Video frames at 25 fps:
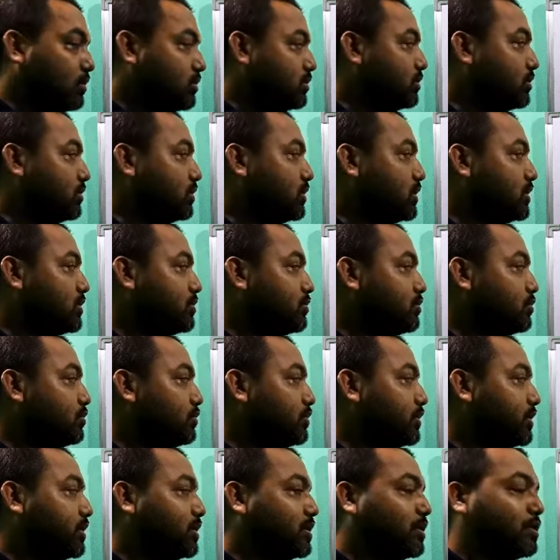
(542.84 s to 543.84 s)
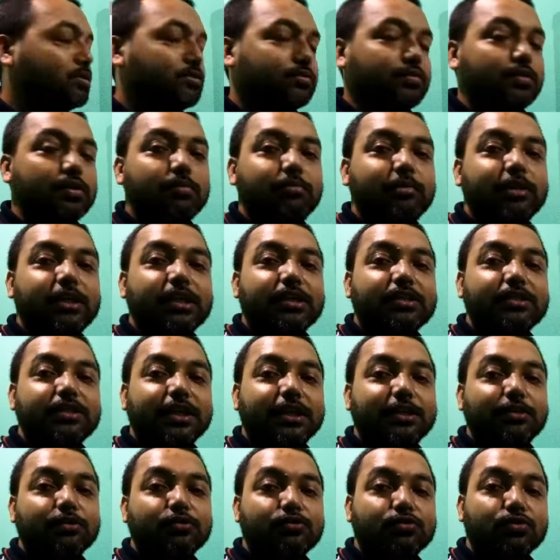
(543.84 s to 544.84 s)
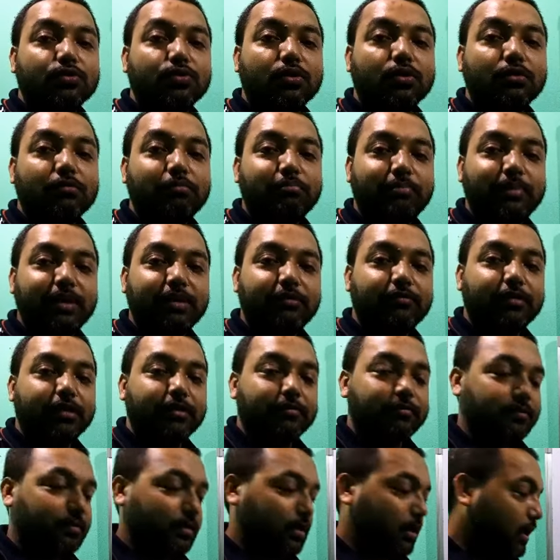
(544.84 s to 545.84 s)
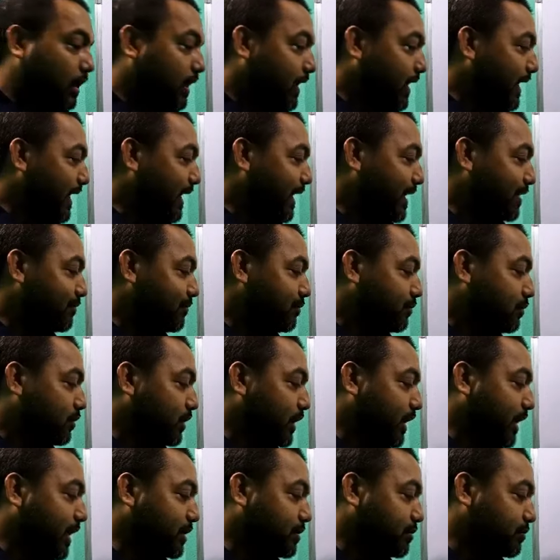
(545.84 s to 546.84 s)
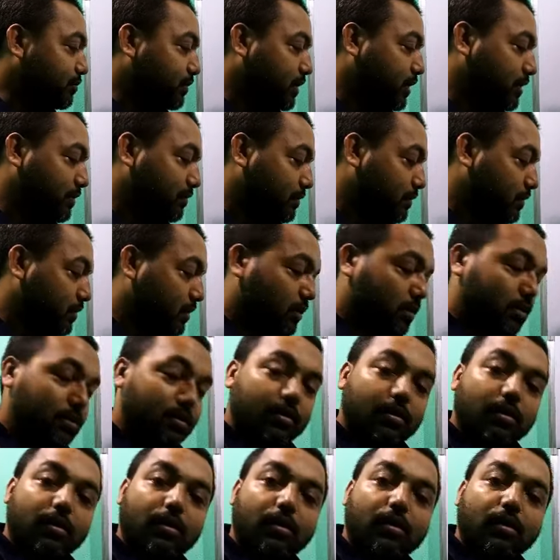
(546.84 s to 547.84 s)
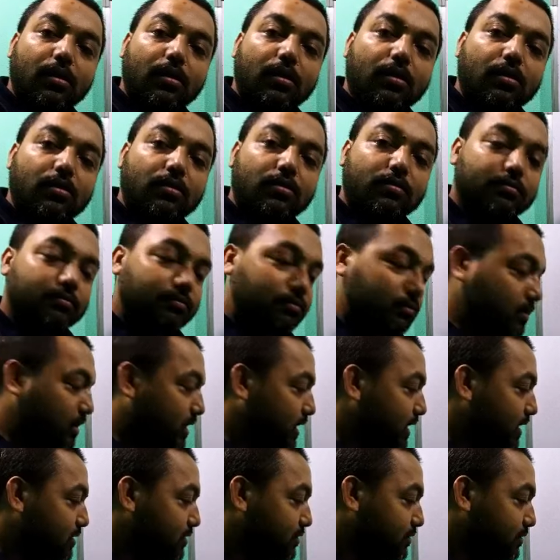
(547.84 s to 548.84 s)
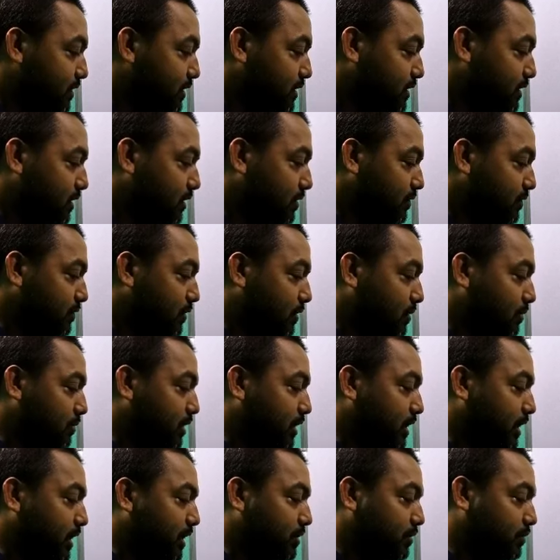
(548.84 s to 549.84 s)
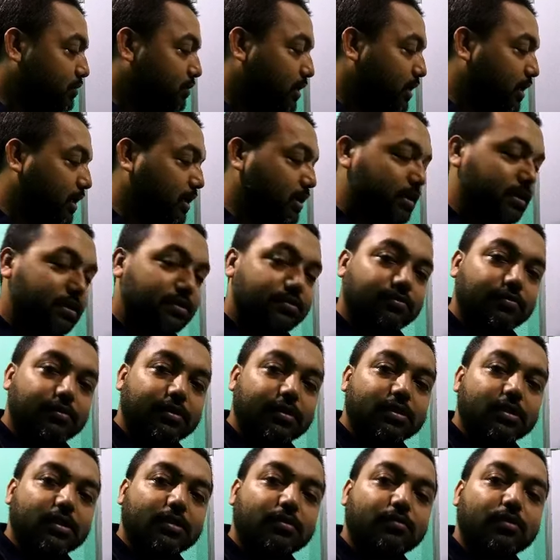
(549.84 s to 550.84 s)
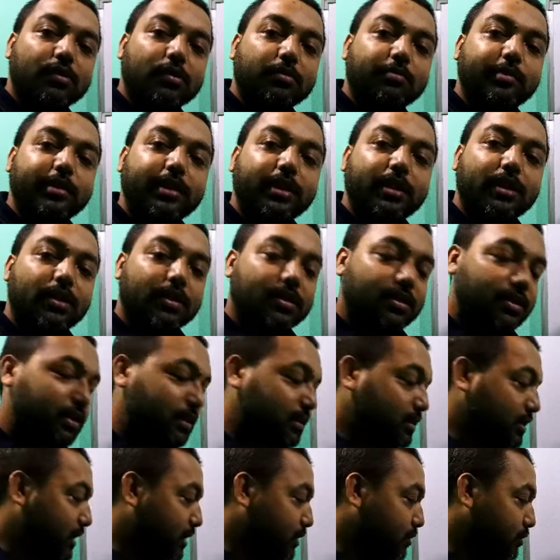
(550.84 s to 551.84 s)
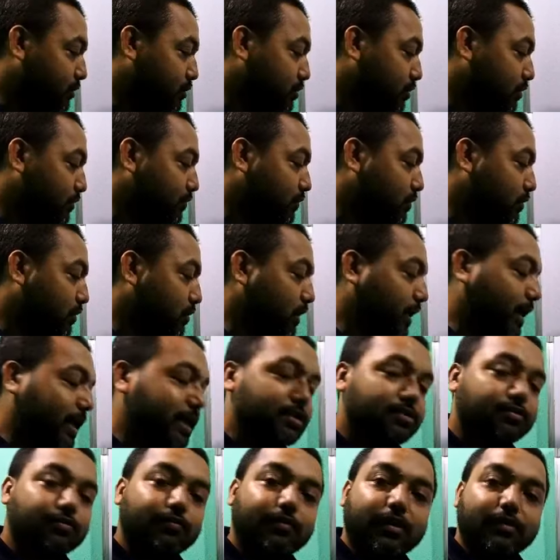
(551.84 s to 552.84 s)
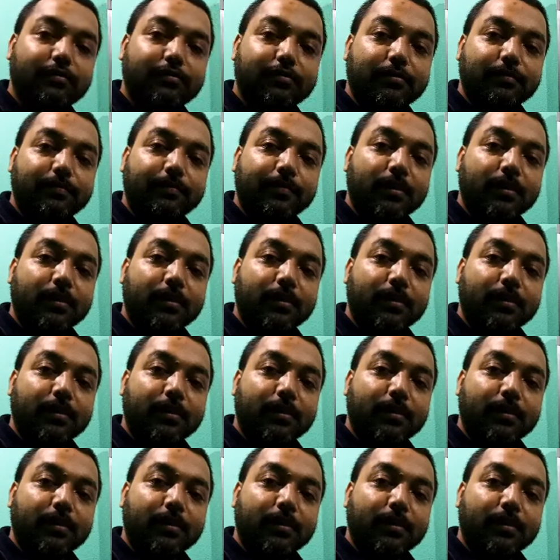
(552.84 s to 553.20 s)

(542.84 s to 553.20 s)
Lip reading: So these two regions will be the shadow zone of P wave. And for S wave, this region from here to here, this region will be the shadow zone for S wave.